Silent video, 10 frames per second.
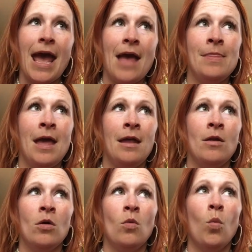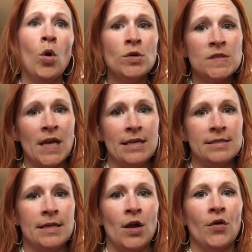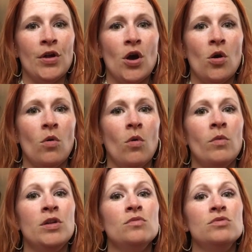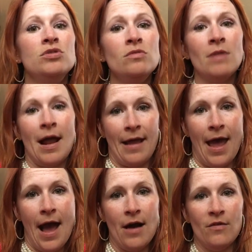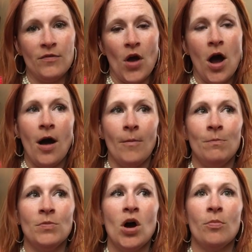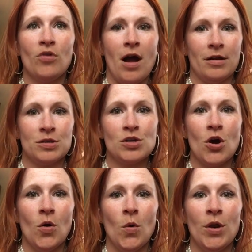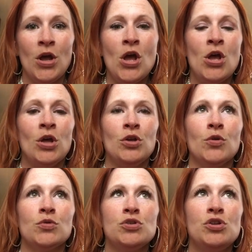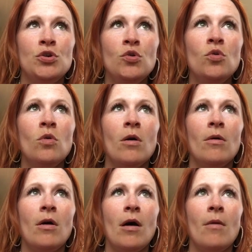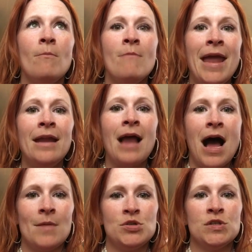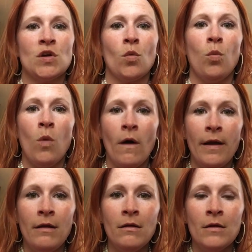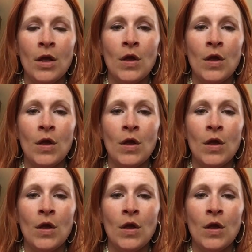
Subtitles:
And then worst case scenario, when you do not have a product code, your two main options are one,